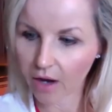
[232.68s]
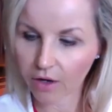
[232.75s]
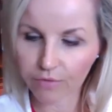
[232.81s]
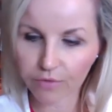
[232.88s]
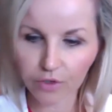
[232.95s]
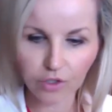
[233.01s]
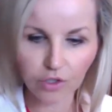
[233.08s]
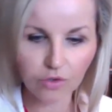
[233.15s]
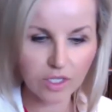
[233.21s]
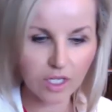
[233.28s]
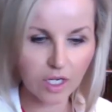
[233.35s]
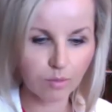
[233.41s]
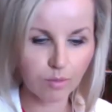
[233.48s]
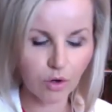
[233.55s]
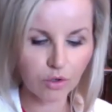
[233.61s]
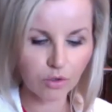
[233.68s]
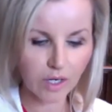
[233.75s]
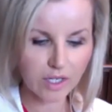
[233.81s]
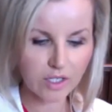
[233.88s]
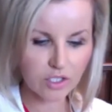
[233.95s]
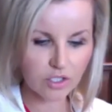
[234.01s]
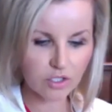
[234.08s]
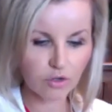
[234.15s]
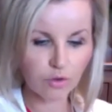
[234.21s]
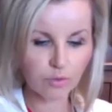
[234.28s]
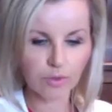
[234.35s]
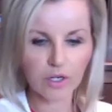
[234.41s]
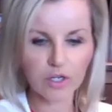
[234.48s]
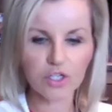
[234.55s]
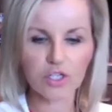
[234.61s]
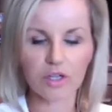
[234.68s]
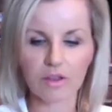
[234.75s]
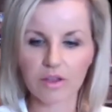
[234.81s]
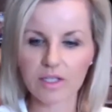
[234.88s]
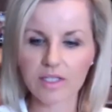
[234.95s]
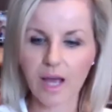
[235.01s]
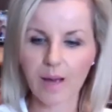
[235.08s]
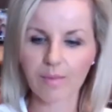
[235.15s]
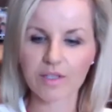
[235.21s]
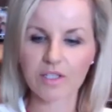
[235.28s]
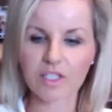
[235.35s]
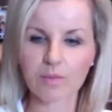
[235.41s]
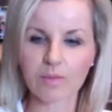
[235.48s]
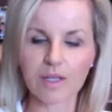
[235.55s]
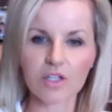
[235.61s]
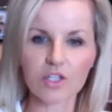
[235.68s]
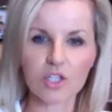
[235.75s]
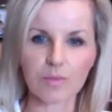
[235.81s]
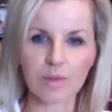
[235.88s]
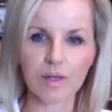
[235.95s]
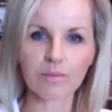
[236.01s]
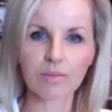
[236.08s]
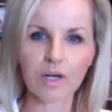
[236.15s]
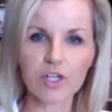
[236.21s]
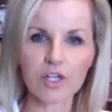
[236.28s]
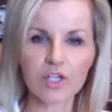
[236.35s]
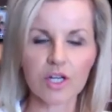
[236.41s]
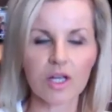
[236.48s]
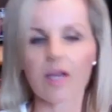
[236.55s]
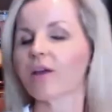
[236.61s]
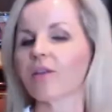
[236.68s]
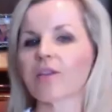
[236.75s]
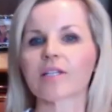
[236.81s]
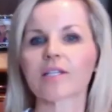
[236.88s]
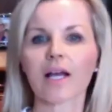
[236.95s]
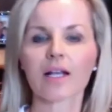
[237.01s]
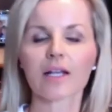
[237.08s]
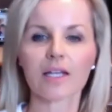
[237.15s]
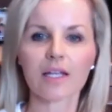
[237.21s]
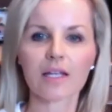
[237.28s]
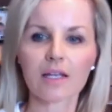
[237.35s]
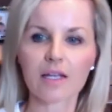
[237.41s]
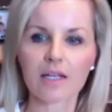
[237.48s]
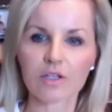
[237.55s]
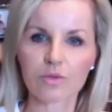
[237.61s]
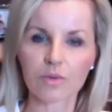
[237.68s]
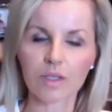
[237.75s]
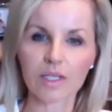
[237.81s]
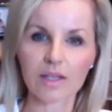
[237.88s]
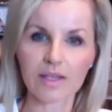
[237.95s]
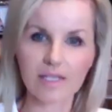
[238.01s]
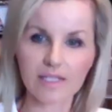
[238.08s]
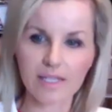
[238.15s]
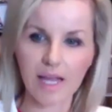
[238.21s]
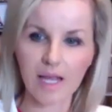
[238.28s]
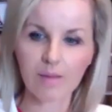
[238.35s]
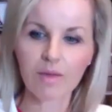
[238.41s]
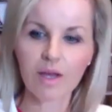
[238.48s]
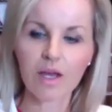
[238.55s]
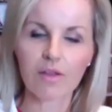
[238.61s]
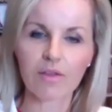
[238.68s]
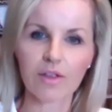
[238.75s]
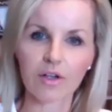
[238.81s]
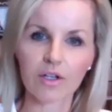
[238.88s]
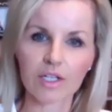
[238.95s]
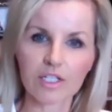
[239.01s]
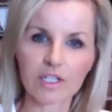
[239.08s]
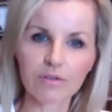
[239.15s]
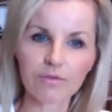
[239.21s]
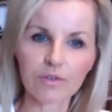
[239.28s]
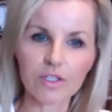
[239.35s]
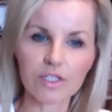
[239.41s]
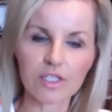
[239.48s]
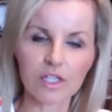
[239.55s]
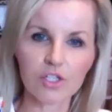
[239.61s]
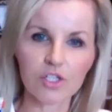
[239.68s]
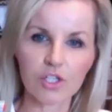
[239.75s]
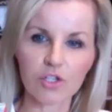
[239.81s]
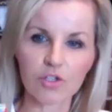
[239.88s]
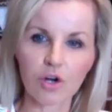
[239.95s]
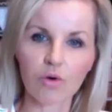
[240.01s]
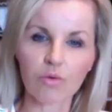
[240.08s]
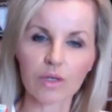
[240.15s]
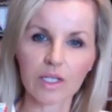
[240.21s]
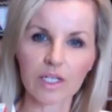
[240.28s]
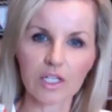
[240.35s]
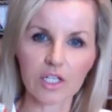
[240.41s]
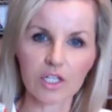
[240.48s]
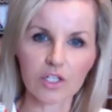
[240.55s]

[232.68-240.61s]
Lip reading: if you're using a motorized toothbrush, this happens to be a spin brush. The technique is really the same. The only difference is you don't really need